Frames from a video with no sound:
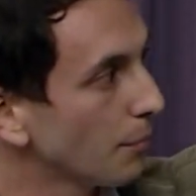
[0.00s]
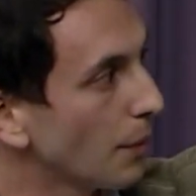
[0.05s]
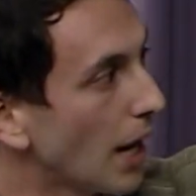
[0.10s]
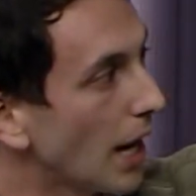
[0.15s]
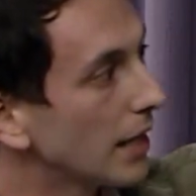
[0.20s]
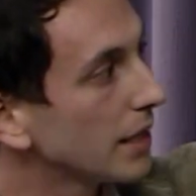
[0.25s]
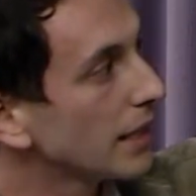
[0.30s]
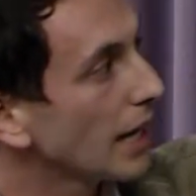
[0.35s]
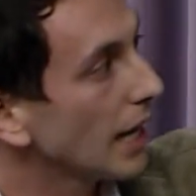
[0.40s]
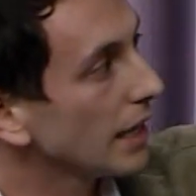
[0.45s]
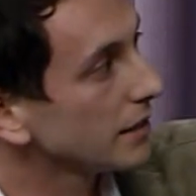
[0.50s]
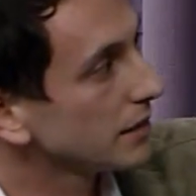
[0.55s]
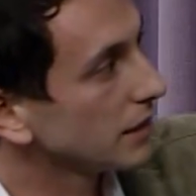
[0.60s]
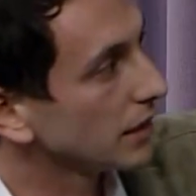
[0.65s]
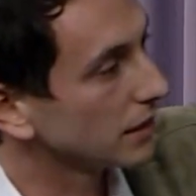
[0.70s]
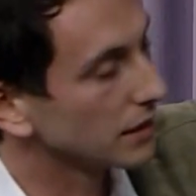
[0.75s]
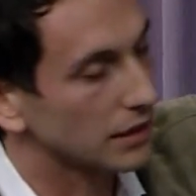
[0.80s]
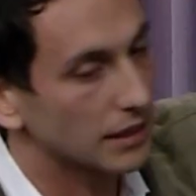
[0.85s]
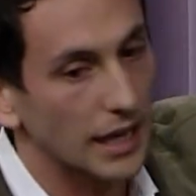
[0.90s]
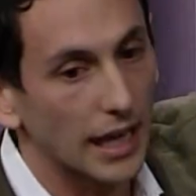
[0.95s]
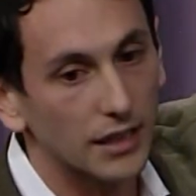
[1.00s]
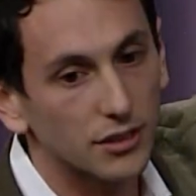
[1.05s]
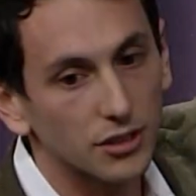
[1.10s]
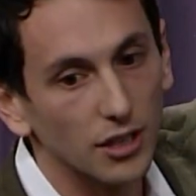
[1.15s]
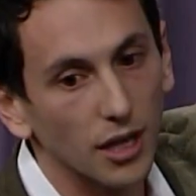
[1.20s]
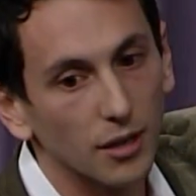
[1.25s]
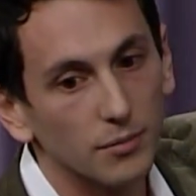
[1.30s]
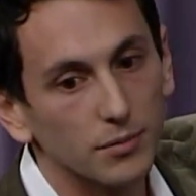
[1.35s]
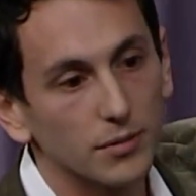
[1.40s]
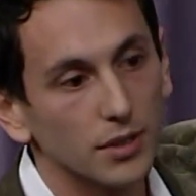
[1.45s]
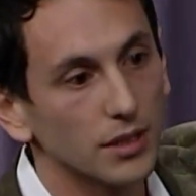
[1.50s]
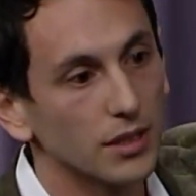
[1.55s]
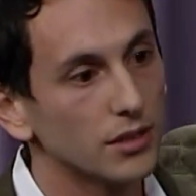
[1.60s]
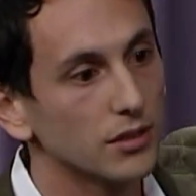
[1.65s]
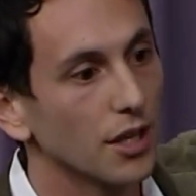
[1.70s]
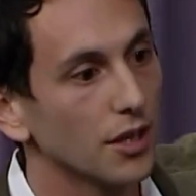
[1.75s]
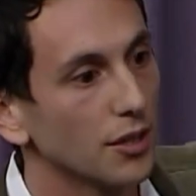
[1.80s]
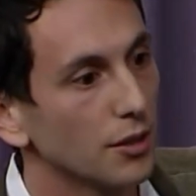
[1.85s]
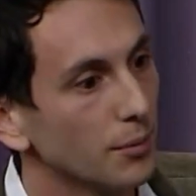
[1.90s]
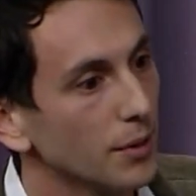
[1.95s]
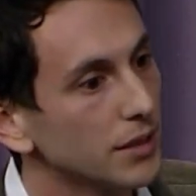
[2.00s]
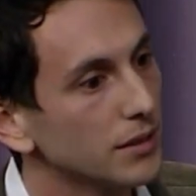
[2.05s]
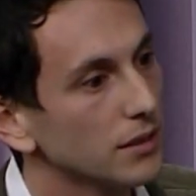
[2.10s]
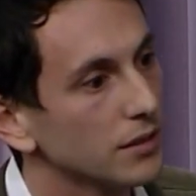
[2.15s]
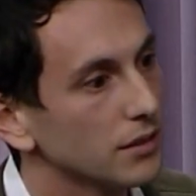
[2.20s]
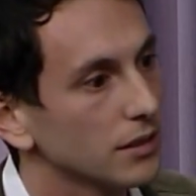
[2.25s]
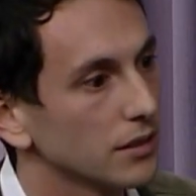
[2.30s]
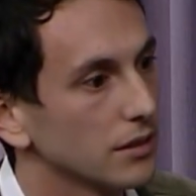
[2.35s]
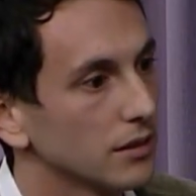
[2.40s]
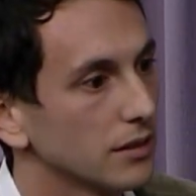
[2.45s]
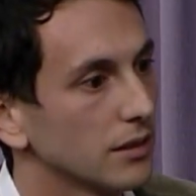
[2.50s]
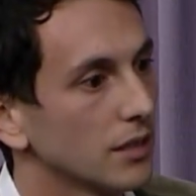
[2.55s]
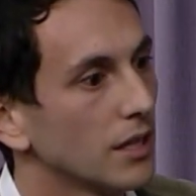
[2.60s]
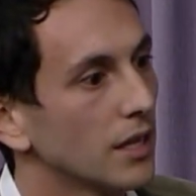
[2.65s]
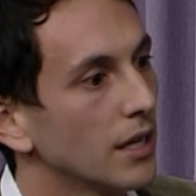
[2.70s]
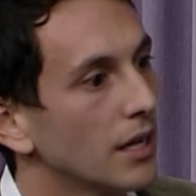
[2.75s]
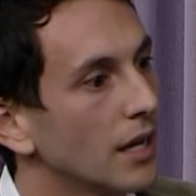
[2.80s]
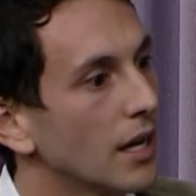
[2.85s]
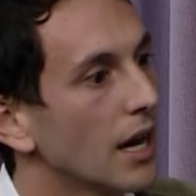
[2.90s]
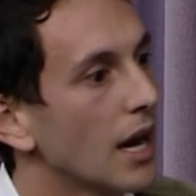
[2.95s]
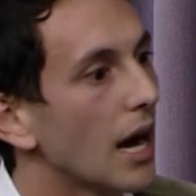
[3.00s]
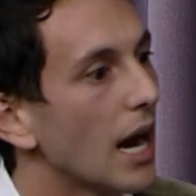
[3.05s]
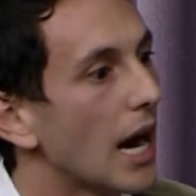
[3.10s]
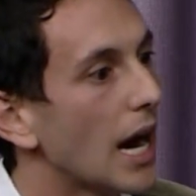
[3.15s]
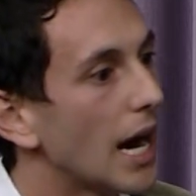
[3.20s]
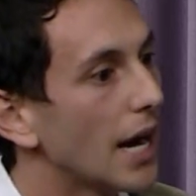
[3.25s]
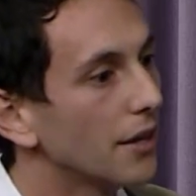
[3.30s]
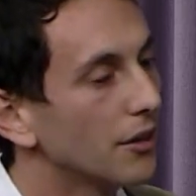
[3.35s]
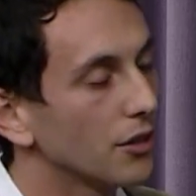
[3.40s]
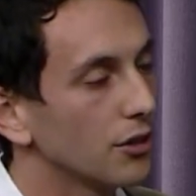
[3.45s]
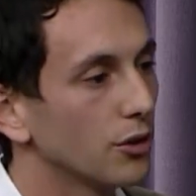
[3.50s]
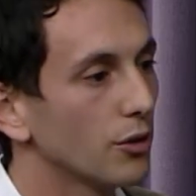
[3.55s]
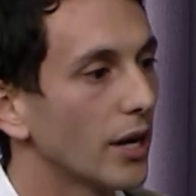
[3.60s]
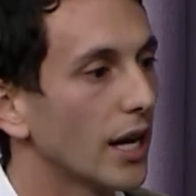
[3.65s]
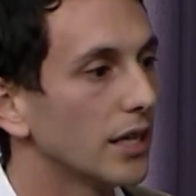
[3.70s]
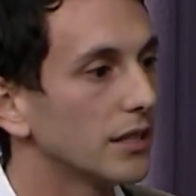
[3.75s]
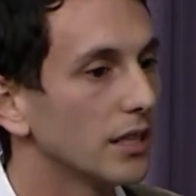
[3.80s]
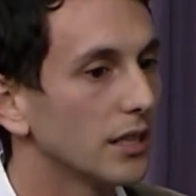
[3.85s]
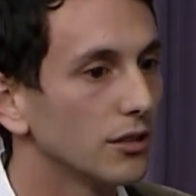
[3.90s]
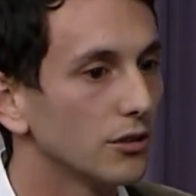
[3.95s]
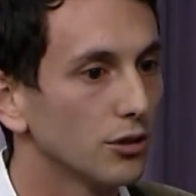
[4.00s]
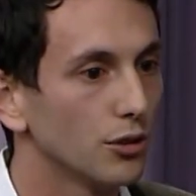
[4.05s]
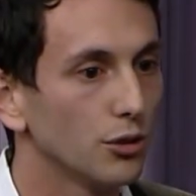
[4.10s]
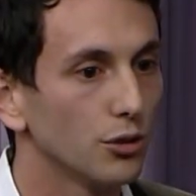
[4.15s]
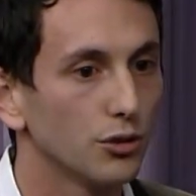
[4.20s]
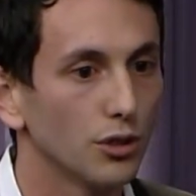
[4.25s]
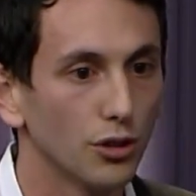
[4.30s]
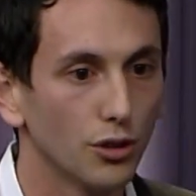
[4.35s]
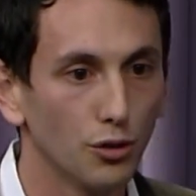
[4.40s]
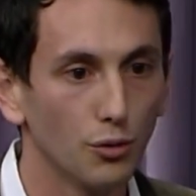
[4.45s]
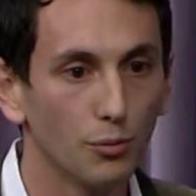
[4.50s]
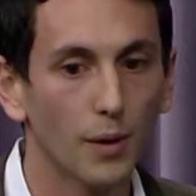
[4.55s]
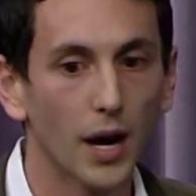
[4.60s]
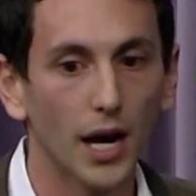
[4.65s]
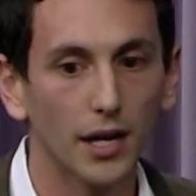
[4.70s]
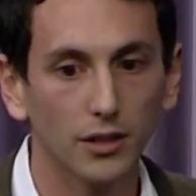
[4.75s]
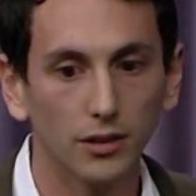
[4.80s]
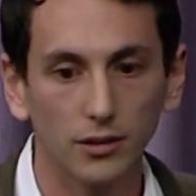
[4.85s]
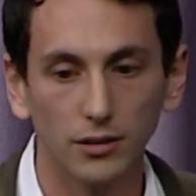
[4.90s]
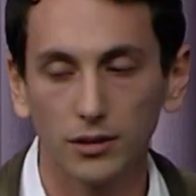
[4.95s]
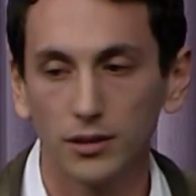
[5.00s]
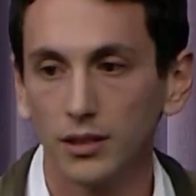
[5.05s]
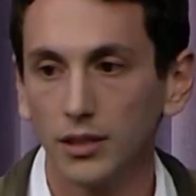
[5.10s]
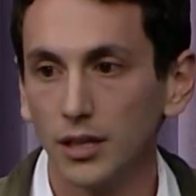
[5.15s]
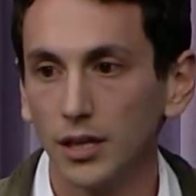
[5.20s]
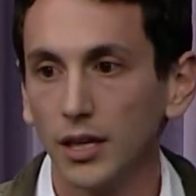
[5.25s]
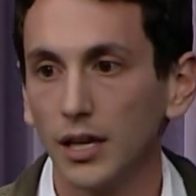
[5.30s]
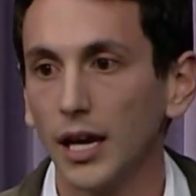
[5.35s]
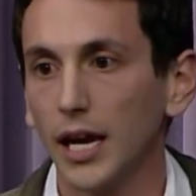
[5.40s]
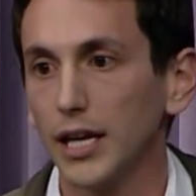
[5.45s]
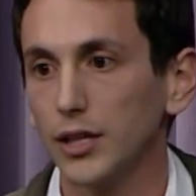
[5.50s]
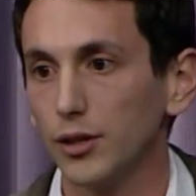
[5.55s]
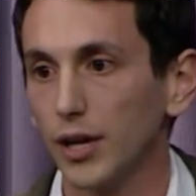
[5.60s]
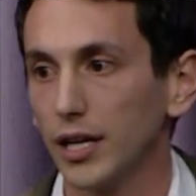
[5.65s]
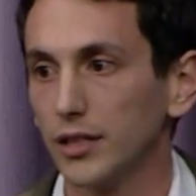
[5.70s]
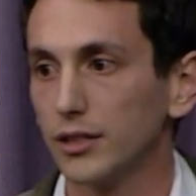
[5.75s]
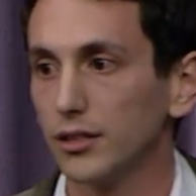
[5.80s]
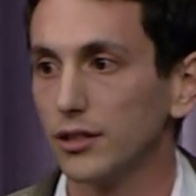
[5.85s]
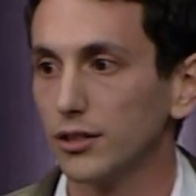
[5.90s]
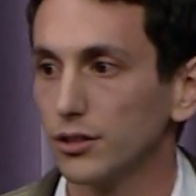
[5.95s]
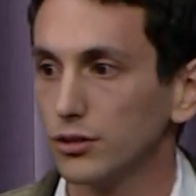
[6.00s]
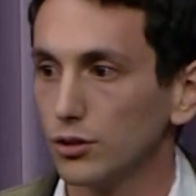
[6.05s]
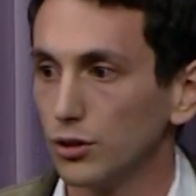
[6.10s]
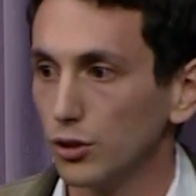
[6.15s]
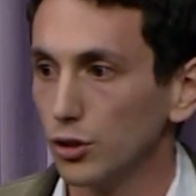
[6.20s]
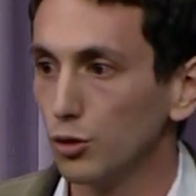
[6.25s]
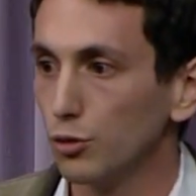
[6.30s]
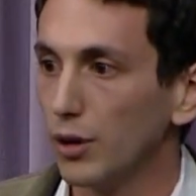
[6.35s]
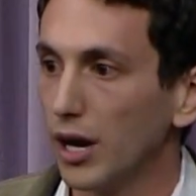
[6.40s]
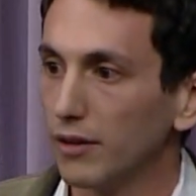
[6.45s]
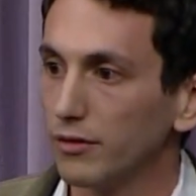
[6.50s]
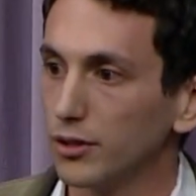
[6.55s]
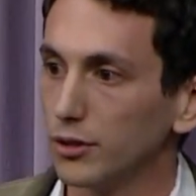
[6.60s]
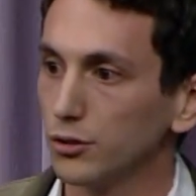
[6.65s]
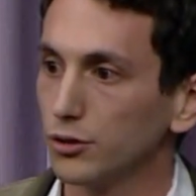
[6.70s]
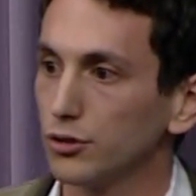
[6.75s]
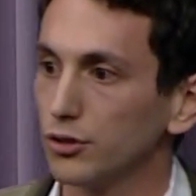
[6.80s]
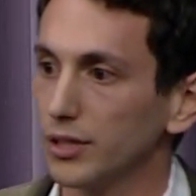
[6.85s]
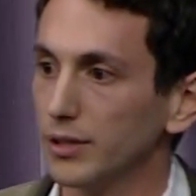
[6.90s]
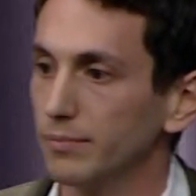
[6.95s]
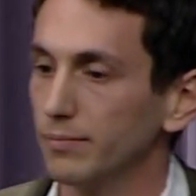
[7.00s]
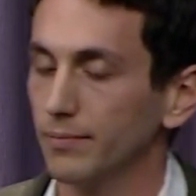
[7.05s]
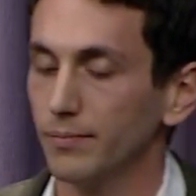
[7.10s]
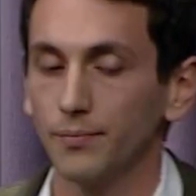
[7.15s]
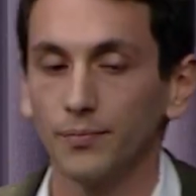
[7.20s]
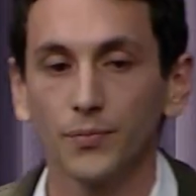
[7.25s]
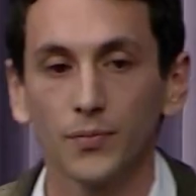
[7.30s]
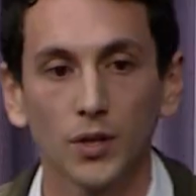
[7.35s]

podcasting to catch up to these other businesses, either you had to introduce a new model and you had to introduce a new revenue stream,